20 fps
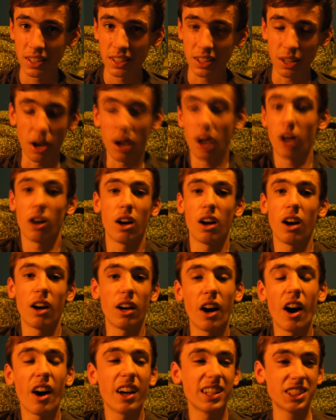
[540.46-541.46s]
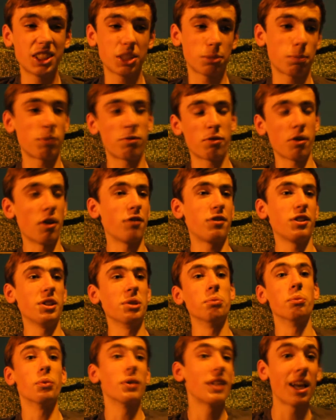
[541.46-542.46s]
I just prefer a
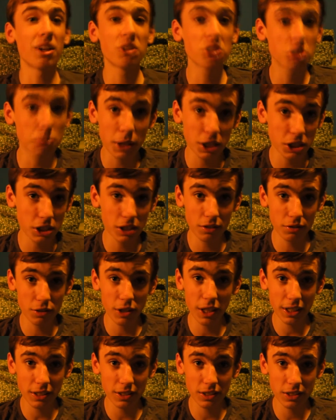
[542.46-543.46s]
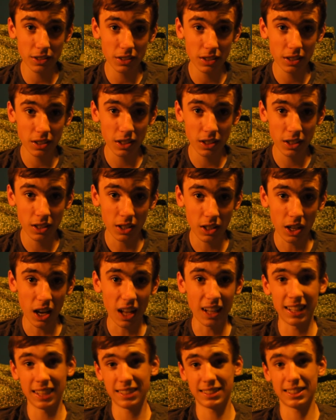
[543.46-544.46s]
film without special effects,
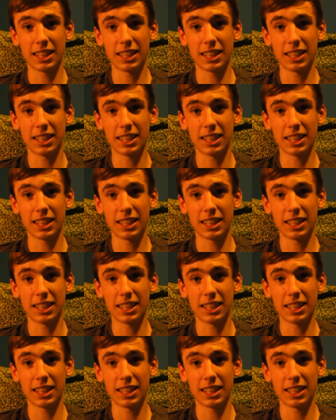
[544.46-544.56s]
unless